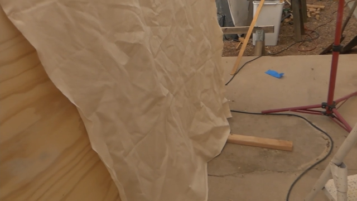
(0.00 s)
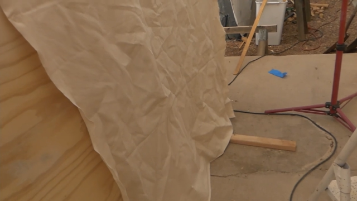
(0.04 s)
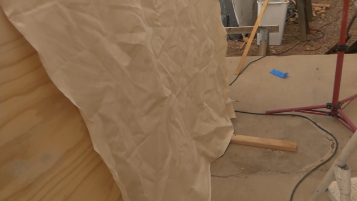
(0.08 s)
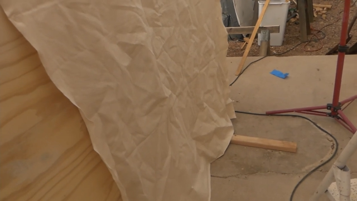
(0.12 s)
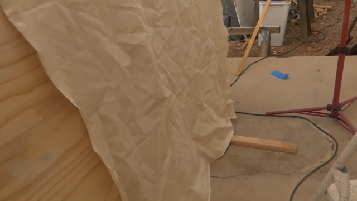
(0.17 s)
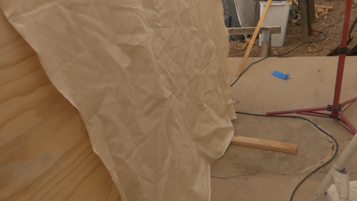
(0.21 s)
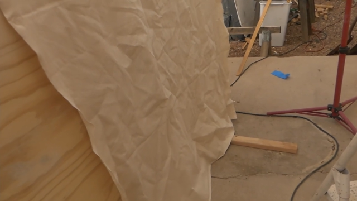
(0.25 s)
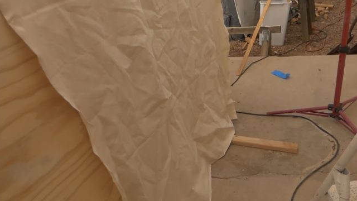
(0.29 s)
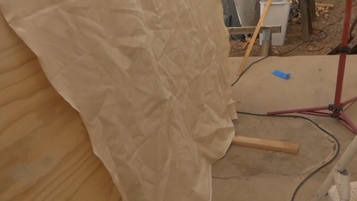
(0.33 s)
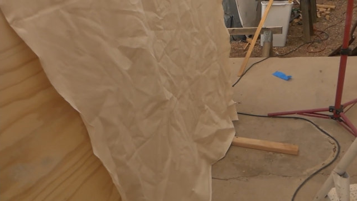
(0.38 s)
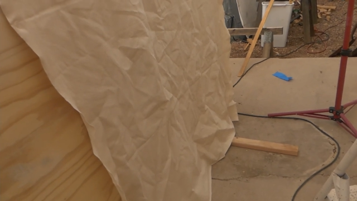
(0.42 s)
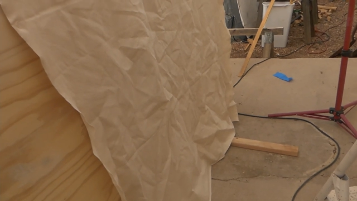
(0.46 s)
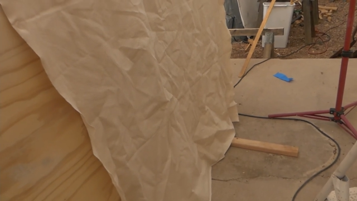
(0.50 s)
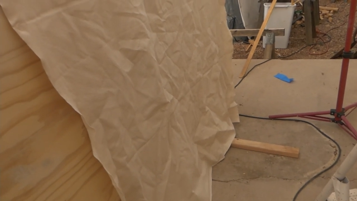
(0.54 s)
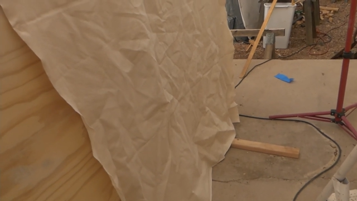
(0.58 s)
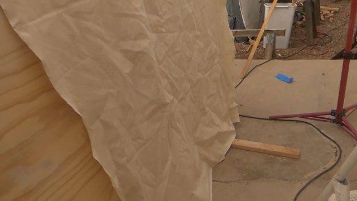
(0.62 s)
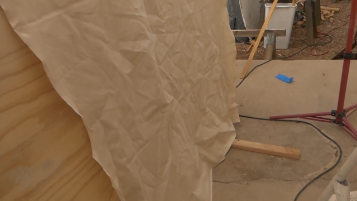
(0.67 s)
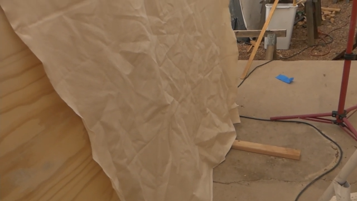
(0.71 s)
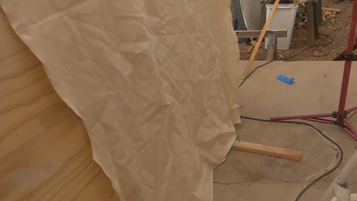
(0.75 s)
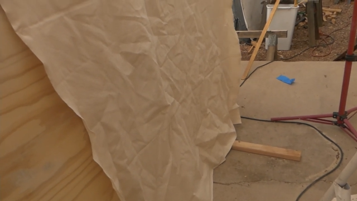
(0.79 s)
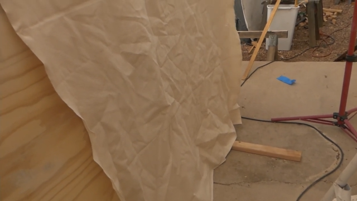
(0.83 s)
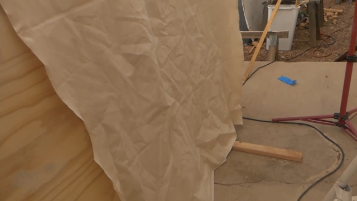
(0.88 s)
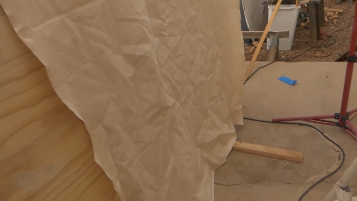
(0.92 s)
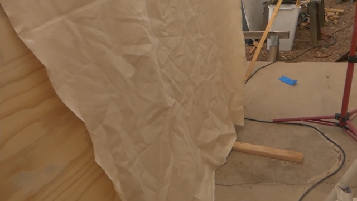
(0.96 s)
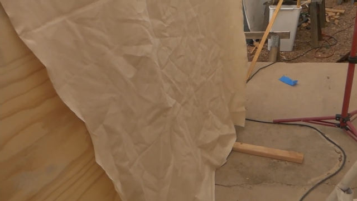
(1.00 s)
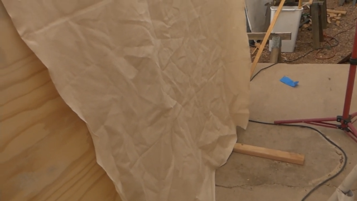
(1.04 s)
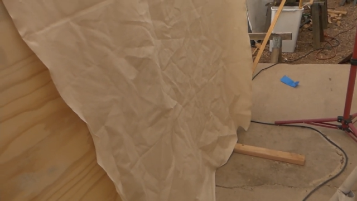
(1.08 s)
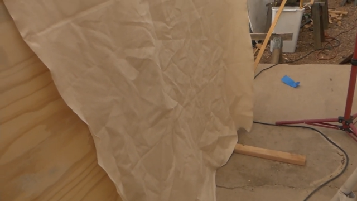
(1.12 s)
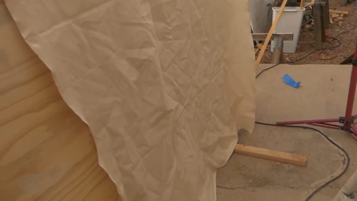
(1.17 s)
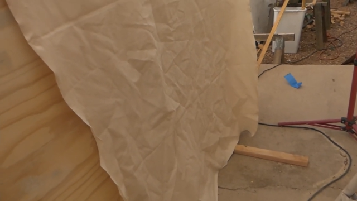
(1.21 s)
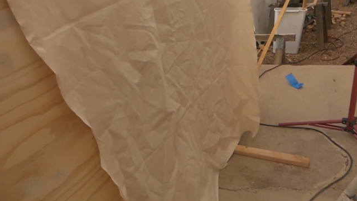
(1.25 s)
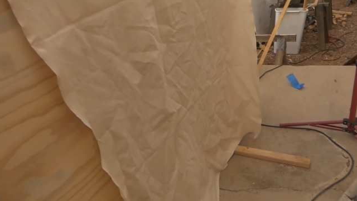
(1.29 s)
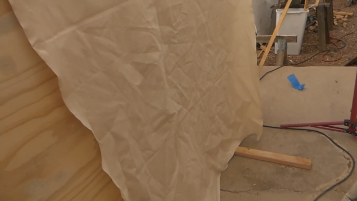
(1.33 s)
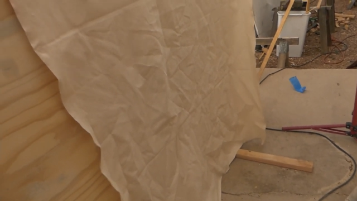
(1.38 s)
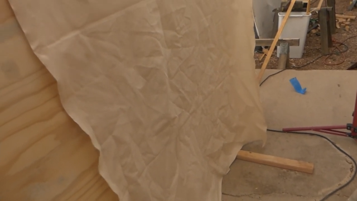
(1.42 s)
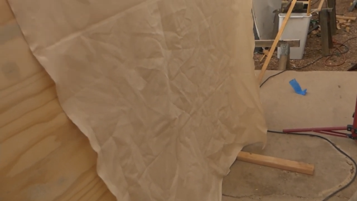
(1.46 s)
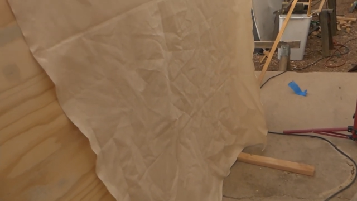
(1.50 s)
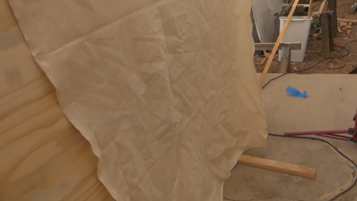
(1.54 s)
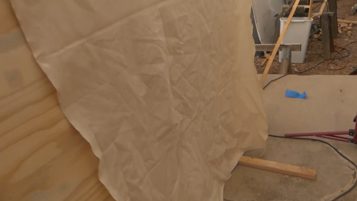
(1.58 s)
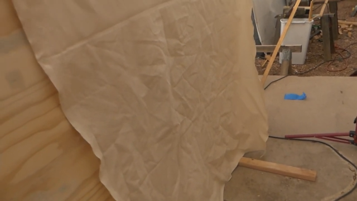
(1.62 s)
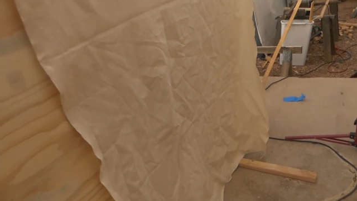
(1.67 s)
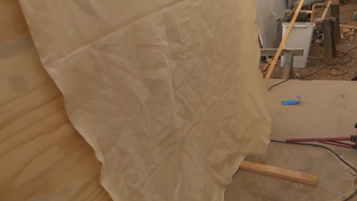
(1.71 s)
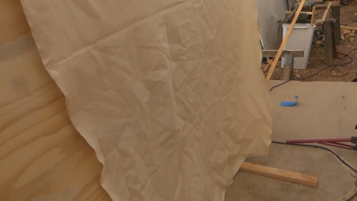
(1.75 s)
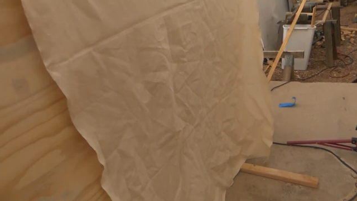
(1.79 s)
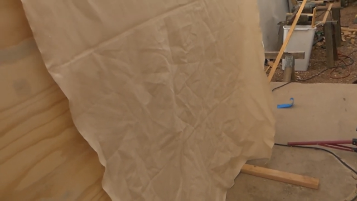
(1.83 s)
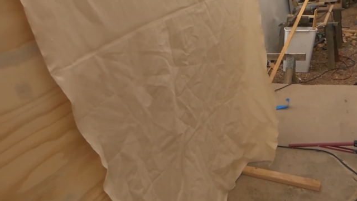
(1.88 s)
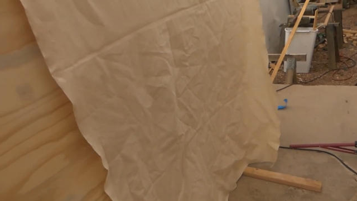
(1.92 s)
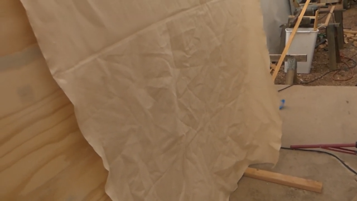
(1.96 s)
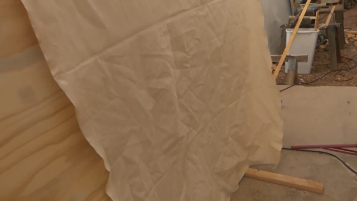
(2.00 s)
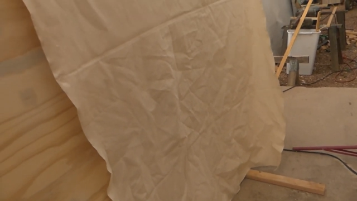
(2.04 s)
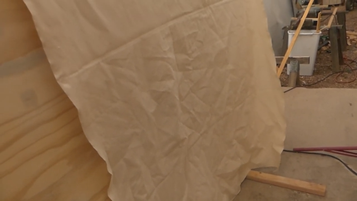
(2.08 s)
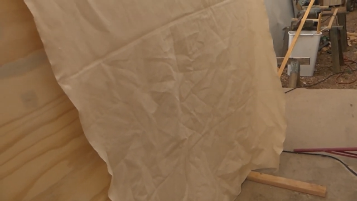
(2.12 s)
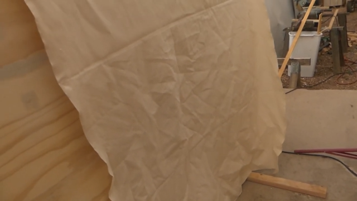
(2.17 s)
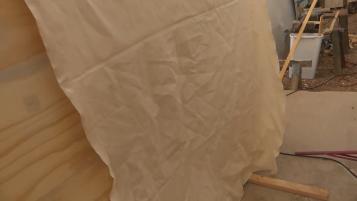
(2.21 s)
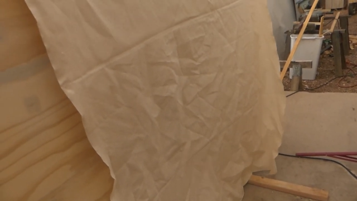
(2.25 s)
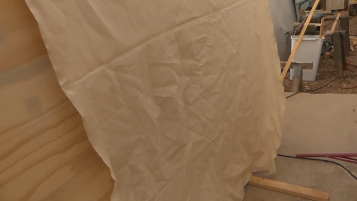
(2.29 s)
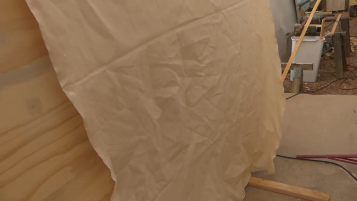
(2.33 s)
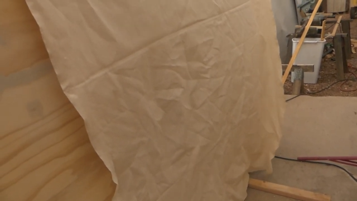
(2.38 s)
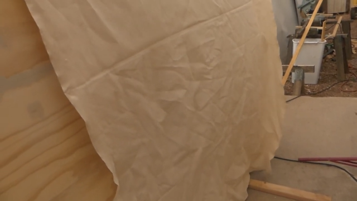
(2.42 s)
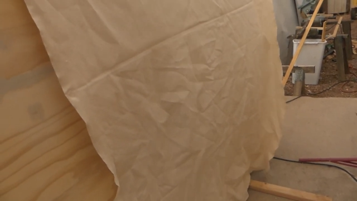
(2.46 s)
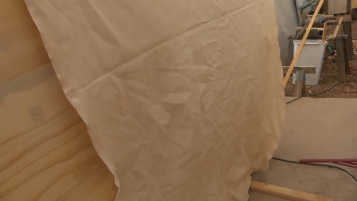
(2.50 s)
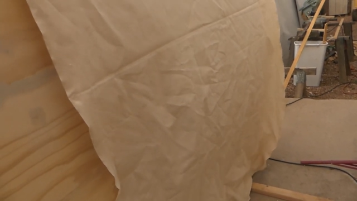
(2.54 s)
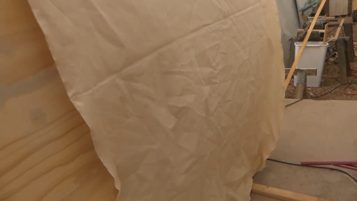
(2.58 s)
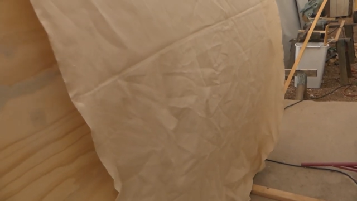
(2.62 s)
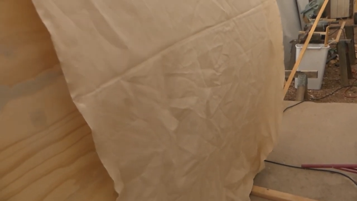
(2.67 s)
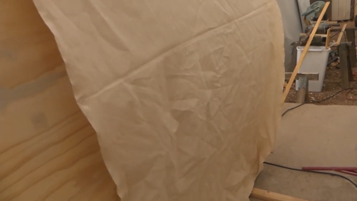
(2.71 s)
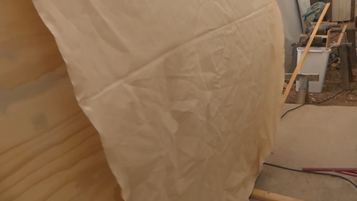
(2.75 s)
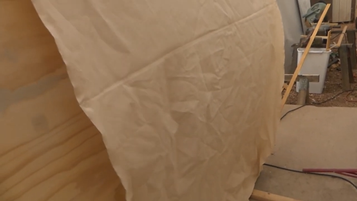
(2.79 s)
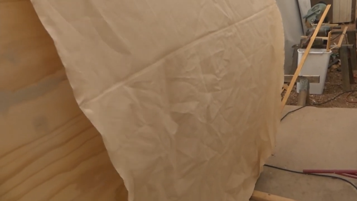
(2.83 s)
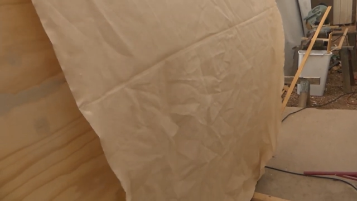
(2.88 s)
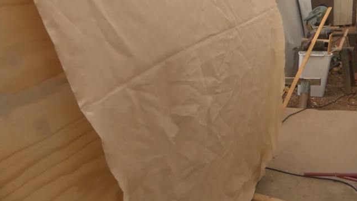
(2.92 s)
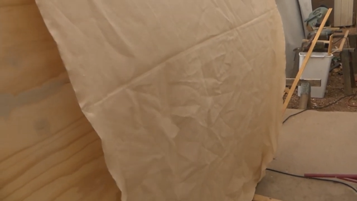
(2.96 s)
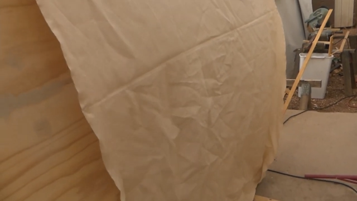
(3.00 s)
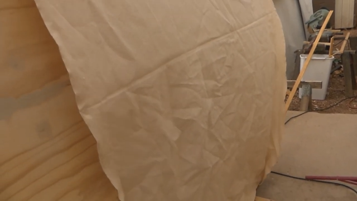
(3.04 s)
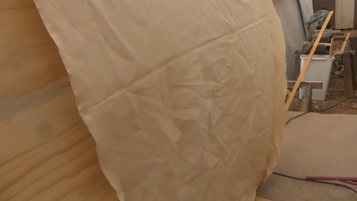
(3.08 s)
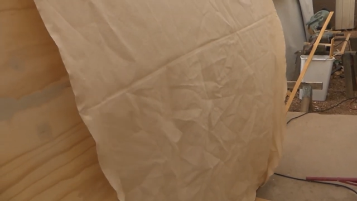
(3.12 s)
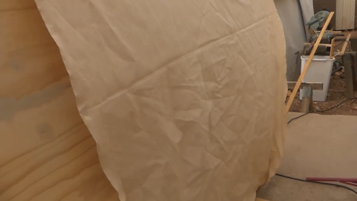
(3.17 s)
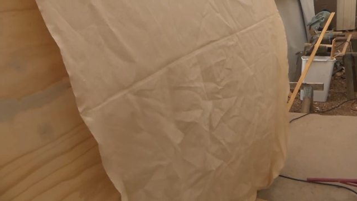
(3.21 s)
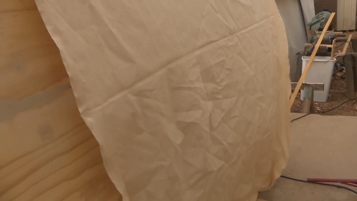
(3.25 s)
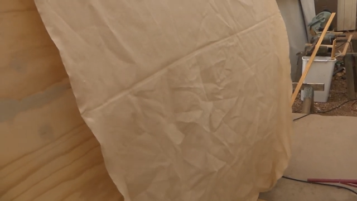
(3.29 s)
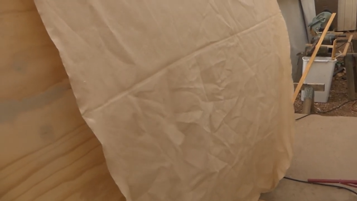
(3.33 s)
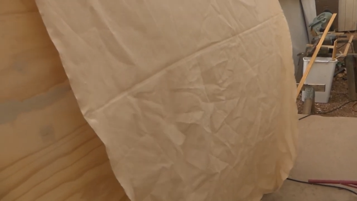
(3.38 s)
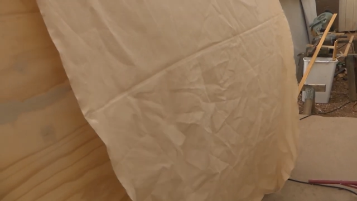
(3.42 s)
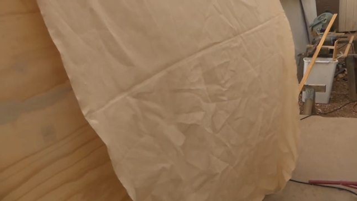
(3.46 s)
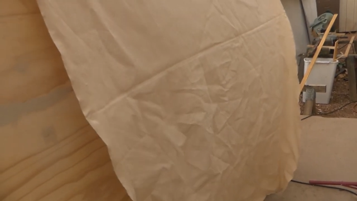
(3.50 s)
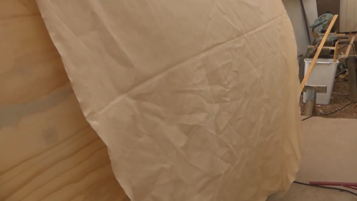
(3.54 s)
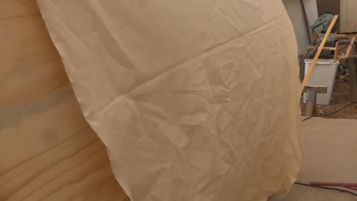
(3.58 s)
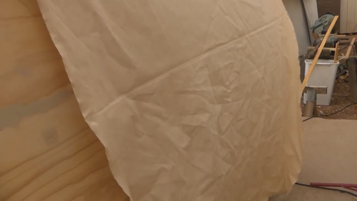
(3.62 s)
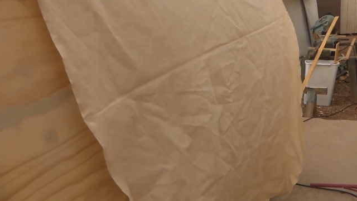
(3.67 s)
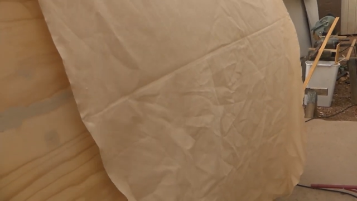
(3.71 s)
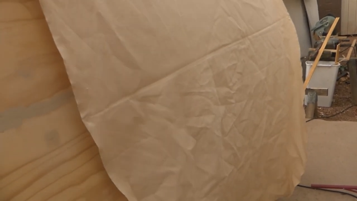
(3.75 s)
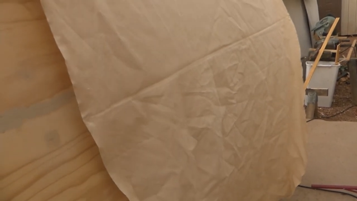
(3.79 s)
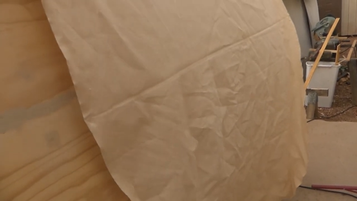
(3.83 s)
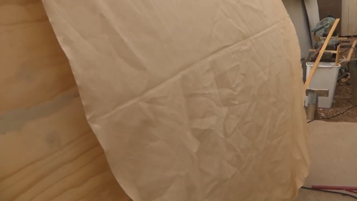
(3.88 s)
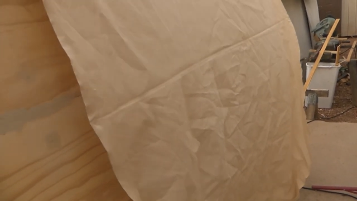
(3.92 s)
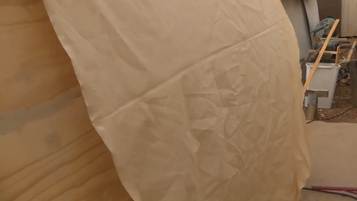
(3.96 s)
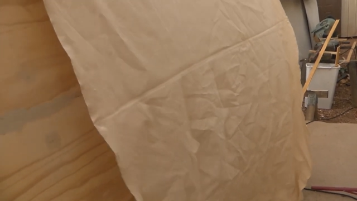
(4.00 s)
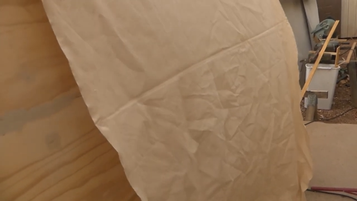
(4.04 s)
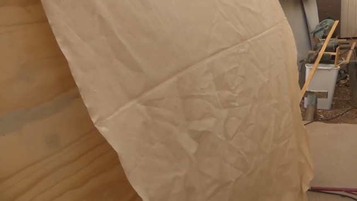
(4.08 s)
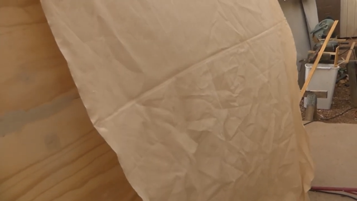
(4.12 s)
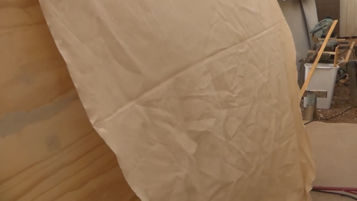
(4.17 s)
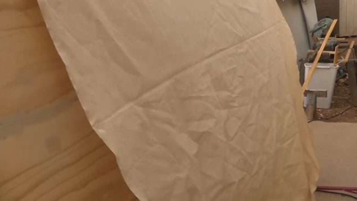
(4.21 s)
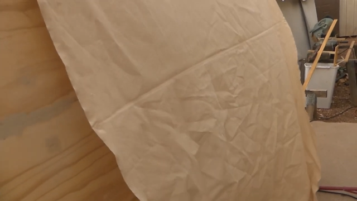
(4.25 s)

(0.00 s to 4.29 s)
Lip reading: [unreadable: no face in view]